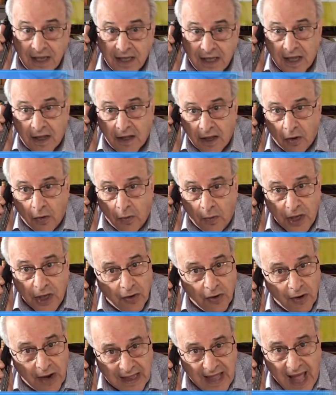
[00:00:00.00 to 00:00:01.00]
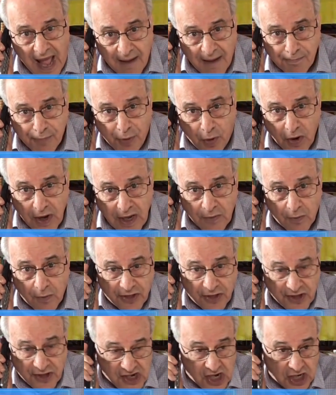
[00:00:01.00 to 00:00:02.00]
You know, when you're at that point with
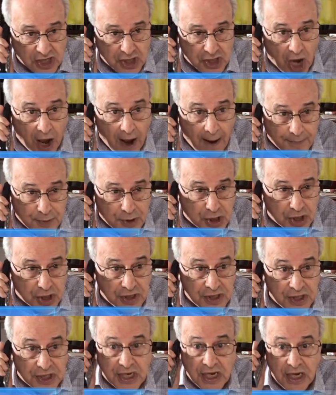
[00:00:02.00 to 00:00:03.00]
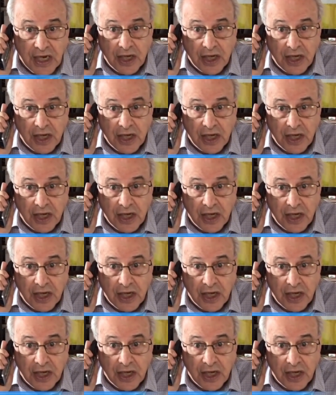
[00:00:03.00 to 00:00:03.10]
such options,